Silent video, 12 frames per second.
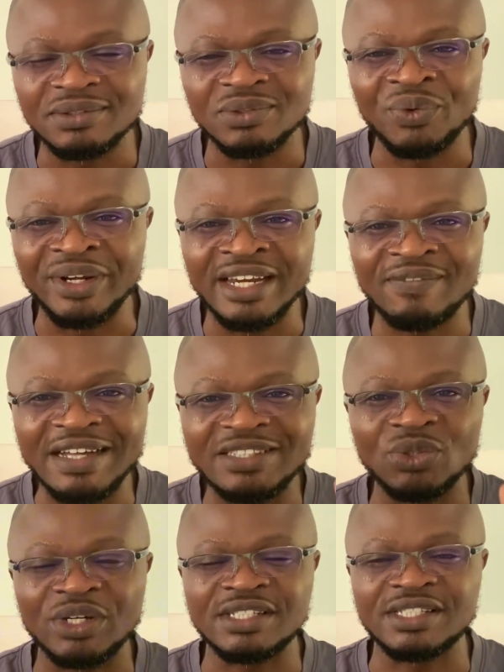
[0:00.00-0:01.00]
We never
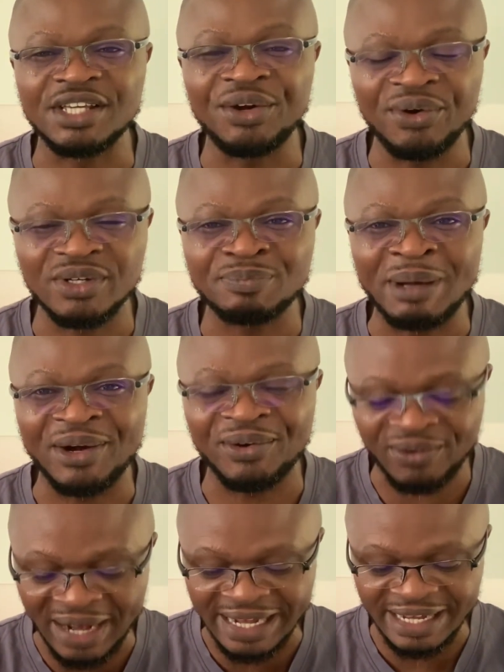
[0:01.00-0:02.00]
took it serious, but
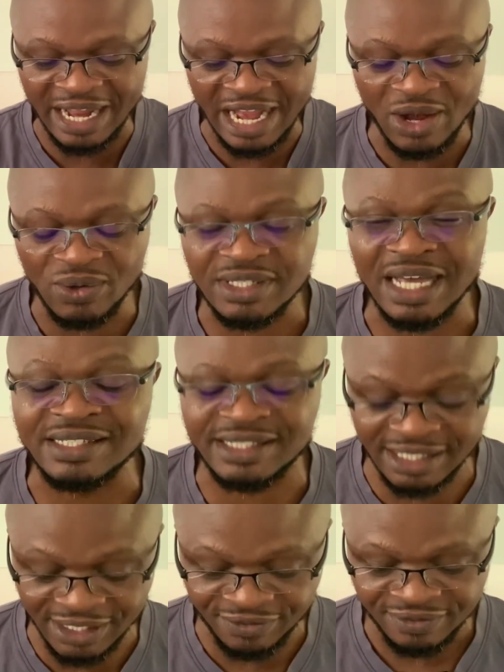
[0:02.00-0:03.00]
right now it looks as
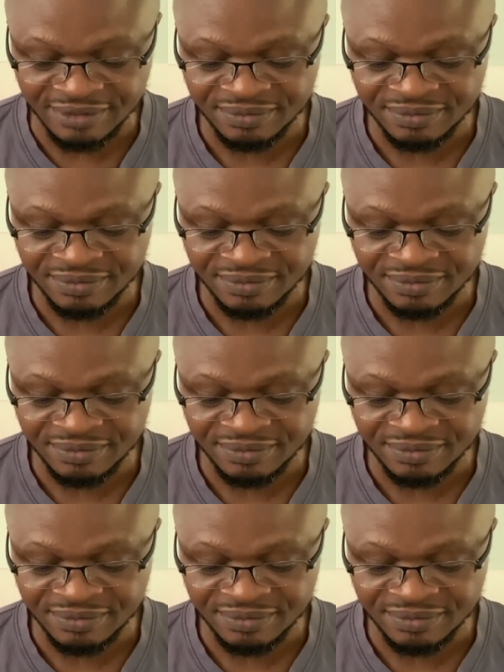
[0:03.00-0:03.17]
if